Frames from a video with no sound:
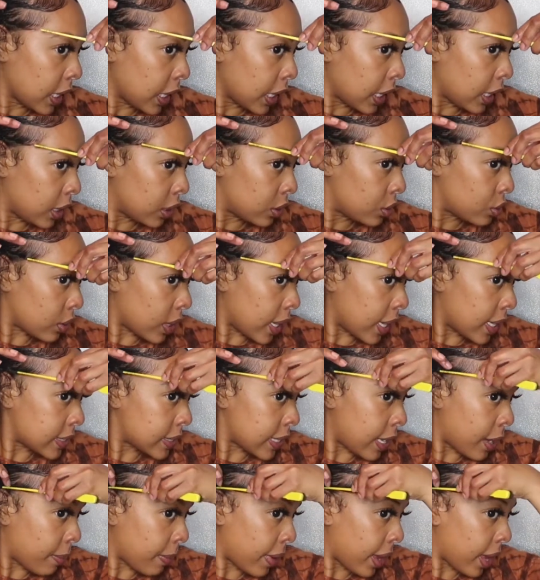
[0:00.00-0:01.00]
in it dries
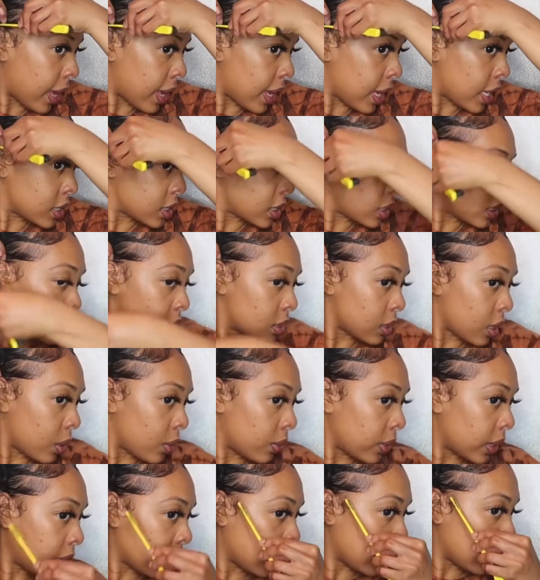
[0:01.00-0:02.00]
out my edges,
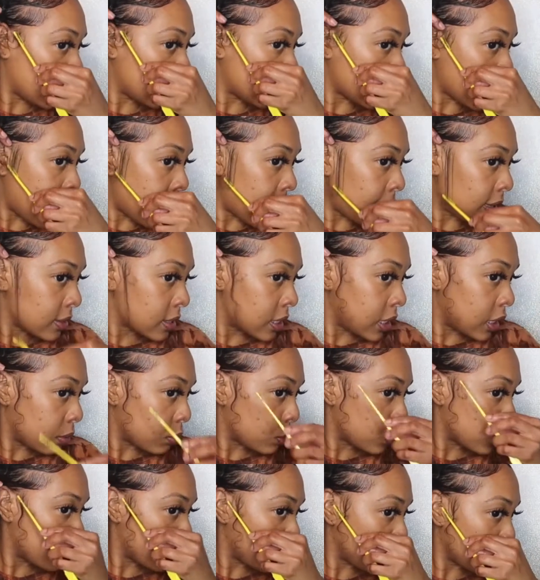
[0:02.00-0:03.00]
so it allows them
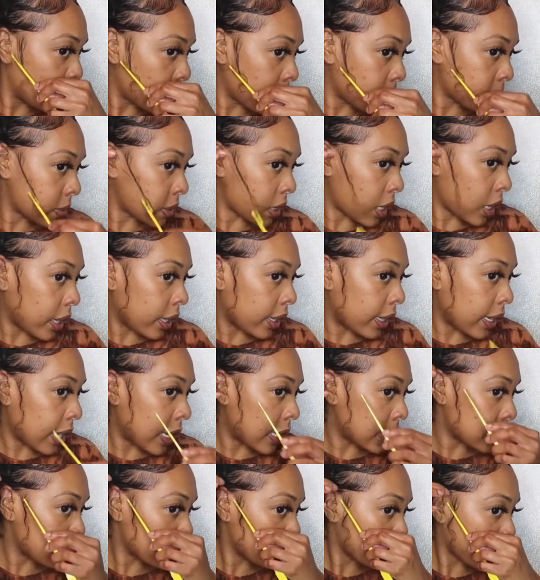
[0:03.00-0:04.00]
to, I'm sorry
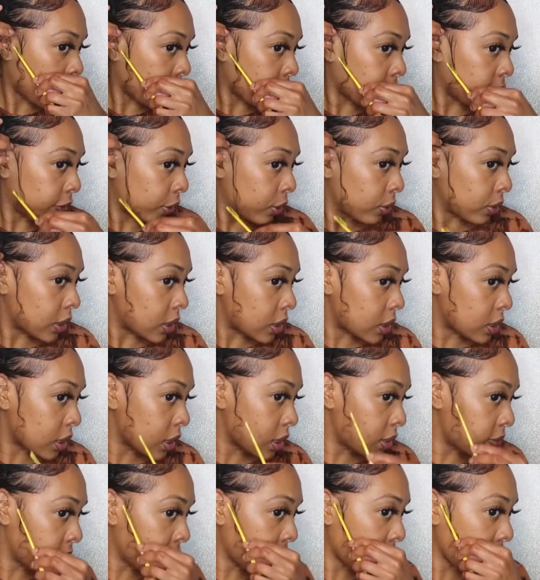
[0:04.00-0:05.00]
guys, I'm trying to focus.
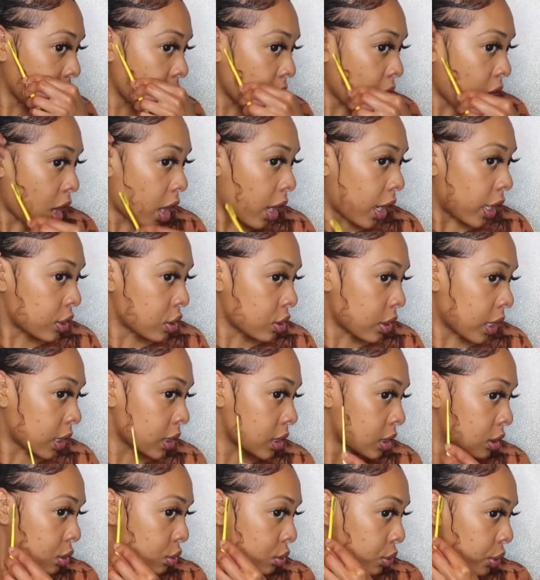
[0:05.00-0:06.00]
It's very hard trying
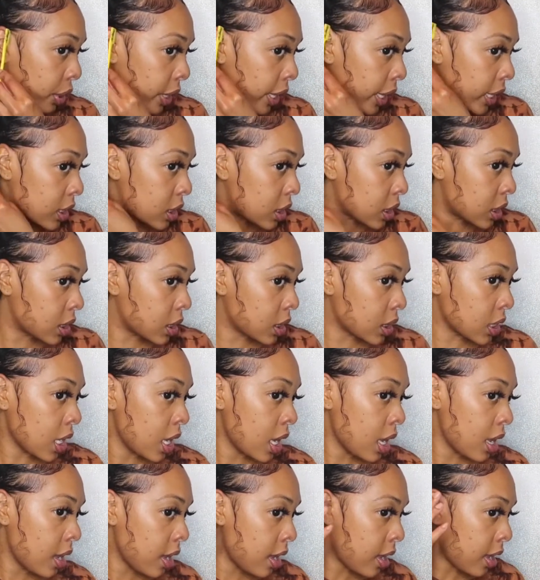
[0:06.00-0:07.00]
to do your edges
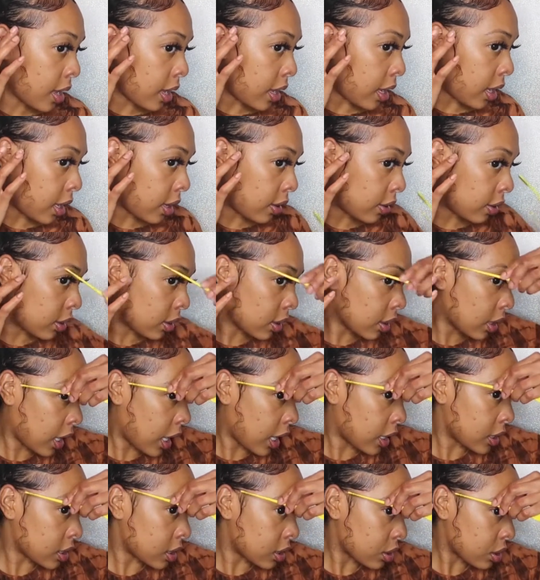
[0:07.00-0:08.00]
and
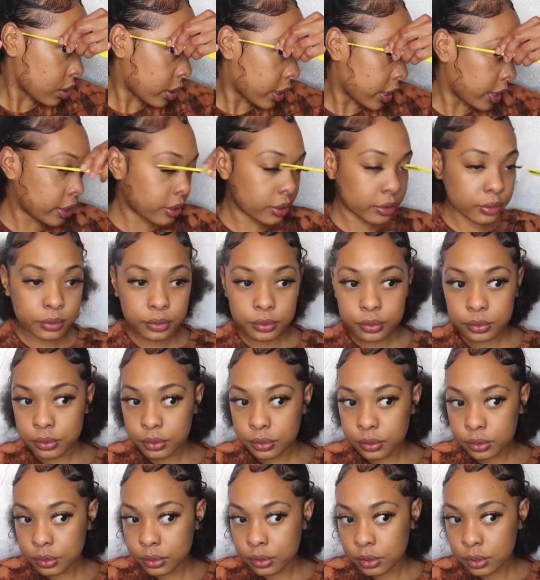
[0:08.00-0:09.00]
concentrate.
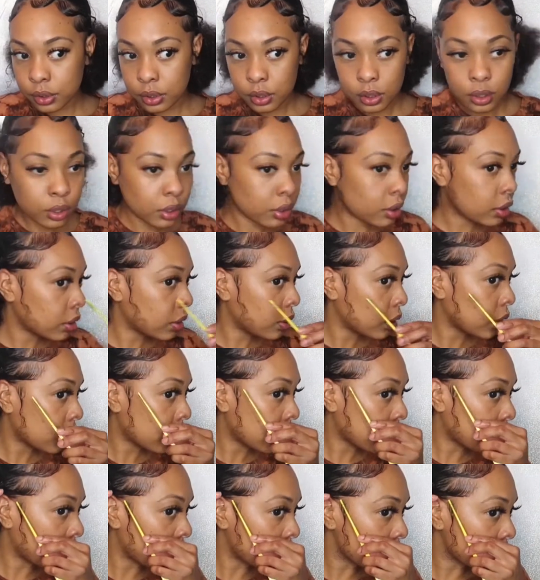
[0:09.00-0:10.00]

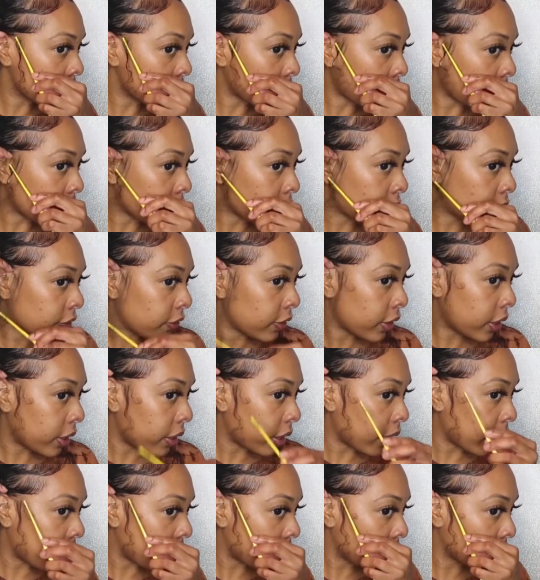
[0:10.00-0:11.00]
Okay, that's not enough
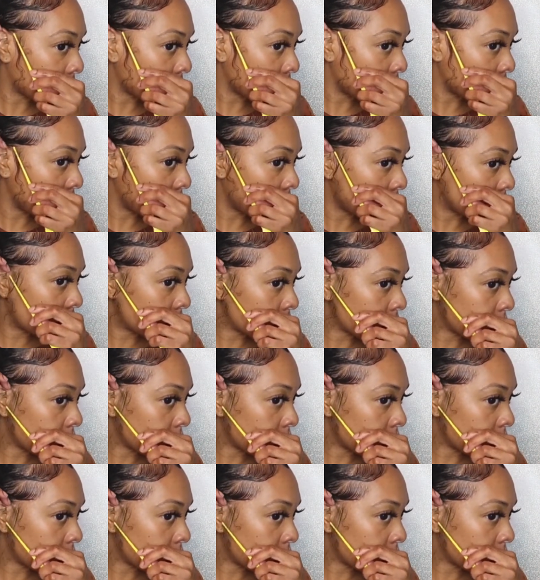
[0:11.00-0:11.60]
hair, clearly.